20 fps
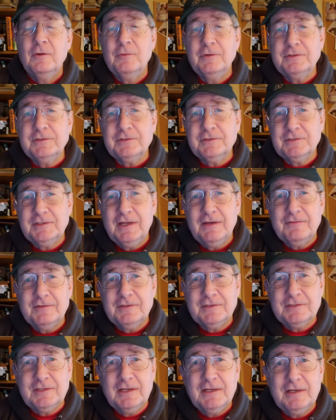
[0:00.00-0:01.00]
which is
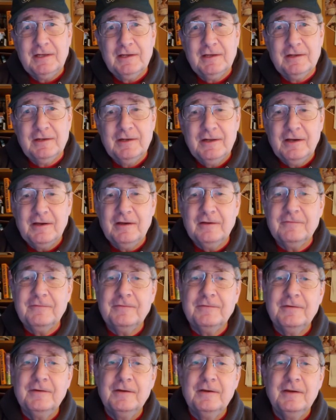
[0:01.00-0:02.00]
devastating
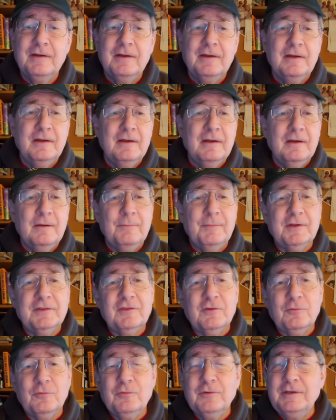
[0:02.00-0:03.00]
enough. But
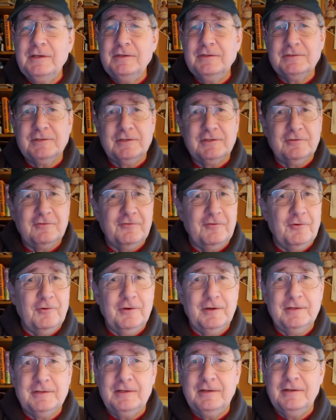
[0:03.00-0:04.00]
the reasons
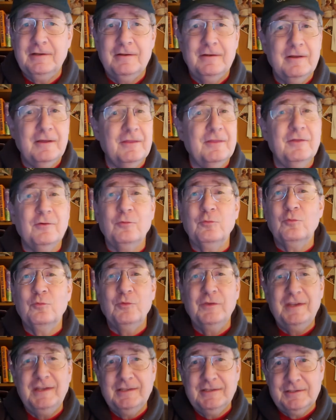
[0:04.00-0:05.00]
for it, the
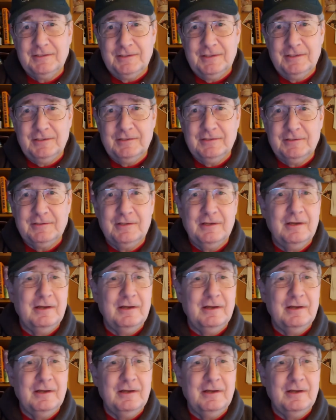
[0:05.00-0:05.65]
reasons,